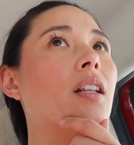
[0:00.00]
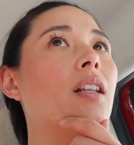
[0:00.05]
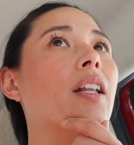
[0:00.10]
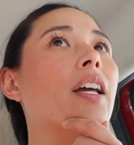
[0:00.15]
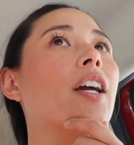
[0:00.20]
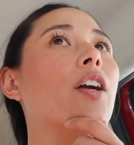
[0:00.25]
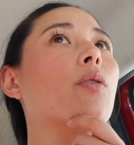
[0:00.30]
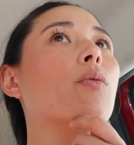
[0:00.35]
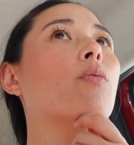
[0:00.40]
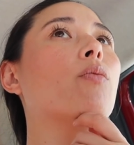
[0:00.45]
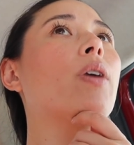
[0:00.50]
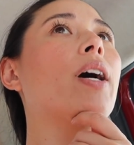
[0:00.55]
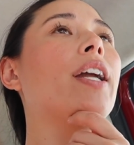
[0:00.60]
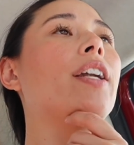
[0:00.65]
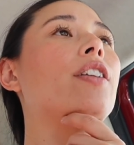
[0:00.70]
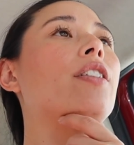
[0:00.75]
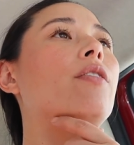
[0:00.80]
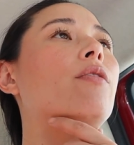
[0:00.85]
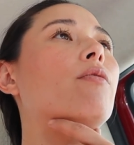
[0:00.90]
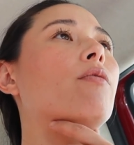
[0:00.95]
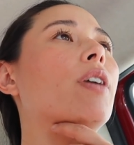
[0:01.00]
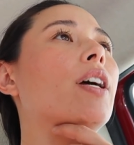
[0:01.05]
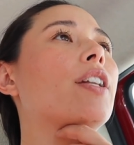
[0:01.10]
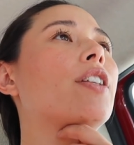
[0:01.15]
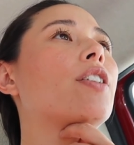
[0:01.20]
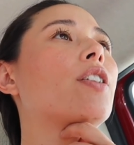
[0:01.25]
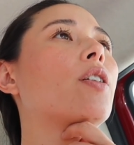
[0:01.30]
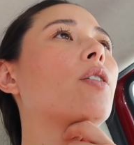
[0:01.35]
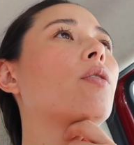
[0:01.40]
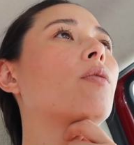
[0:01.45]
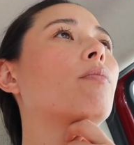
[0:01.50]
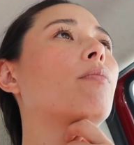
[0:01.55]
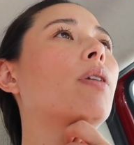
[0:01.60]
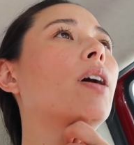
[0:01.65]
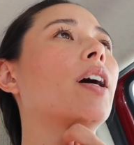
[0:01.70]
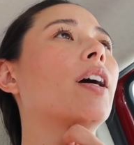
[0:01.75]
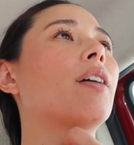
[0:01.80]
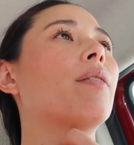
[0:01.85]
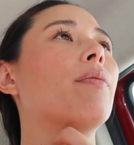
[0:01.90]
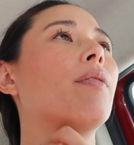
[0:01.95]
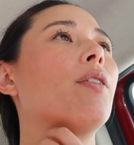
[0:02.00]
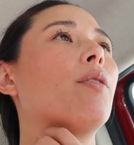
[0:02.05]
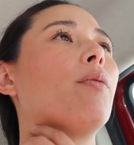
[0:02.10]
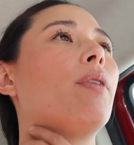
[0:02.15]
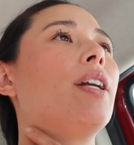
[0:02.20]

Like red zone, park the